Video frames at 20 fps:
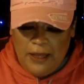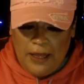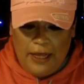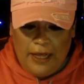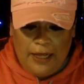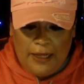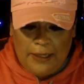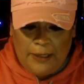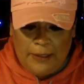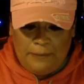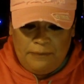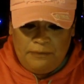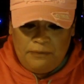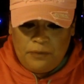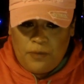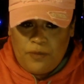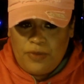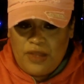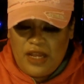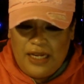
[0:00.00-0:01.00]
um,
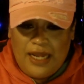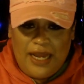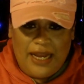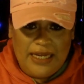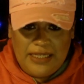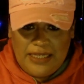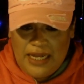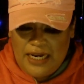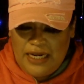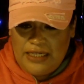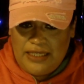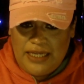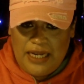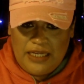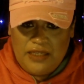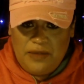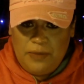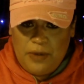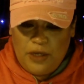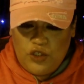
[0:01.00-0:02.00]
like I said, it
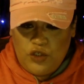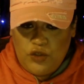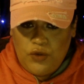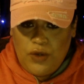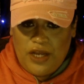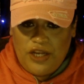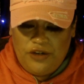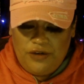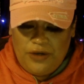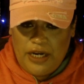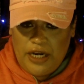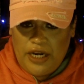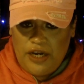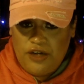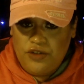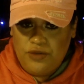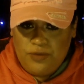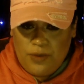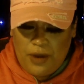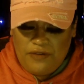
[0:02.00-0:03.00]
takes about two hundred
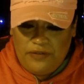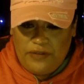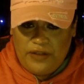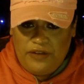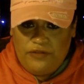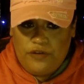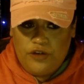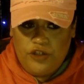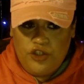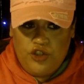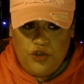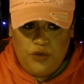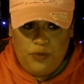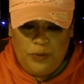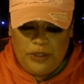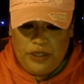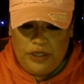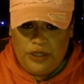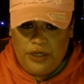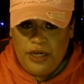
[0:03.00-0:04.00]
years roughly for
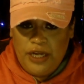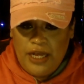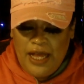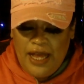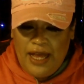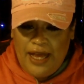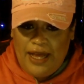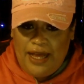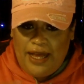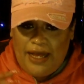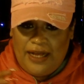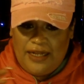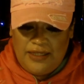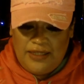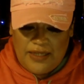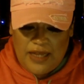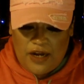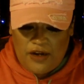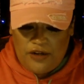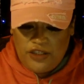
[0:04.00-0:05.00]
Jupiter and
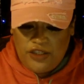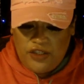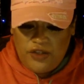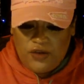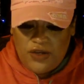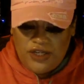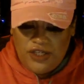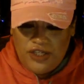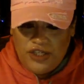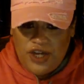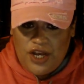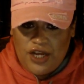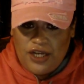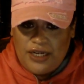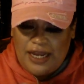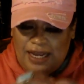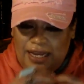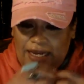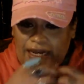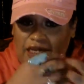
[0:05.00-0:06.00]
Saturn to
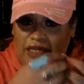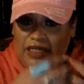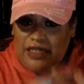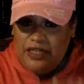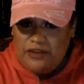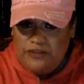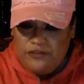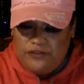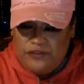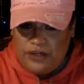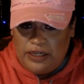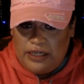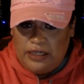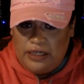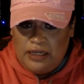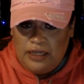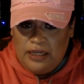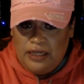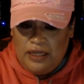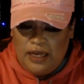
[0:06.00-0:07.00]
conjunct in a different
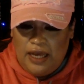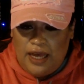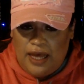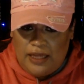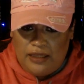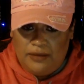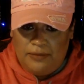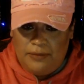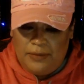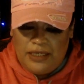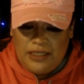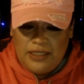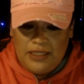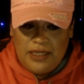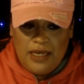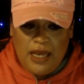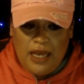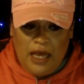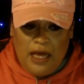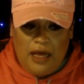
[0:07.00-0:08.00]
element.
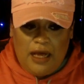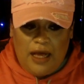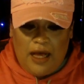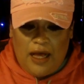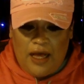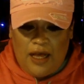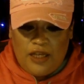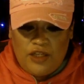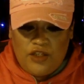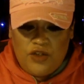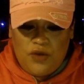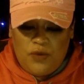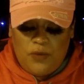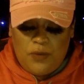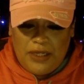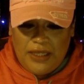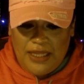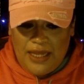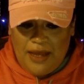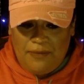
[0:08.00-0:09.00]
Uh, so
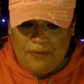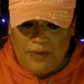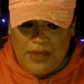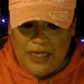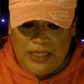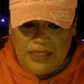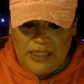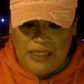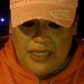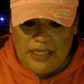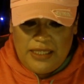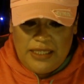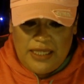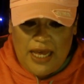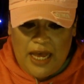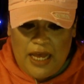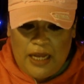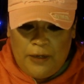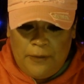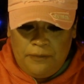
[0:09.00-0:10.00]
what that means is
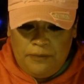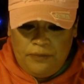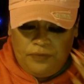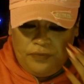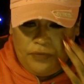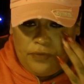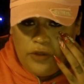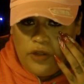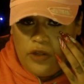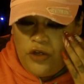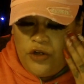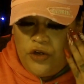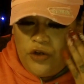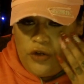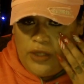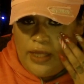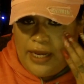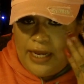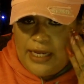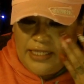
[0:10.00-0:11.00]
that, you
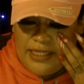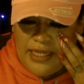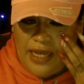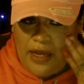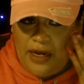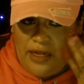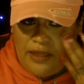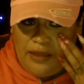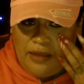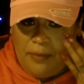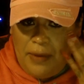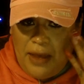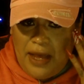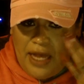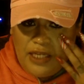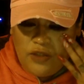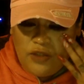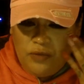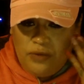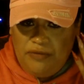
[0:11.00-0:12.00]
know, like I said, in the
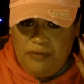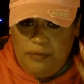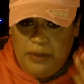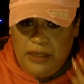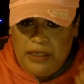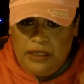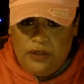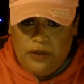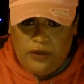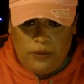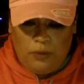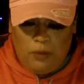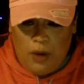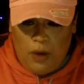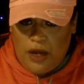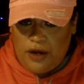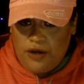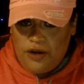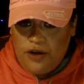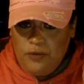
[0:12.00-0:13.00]
past, we've been through
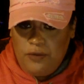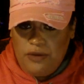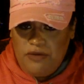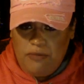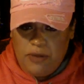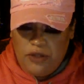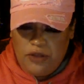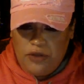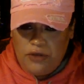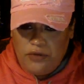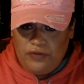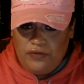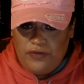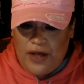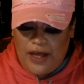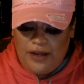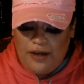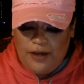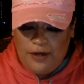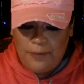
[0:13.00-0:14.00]
water, we've been through
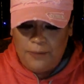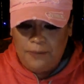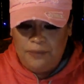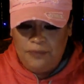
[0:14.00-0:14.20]
fire,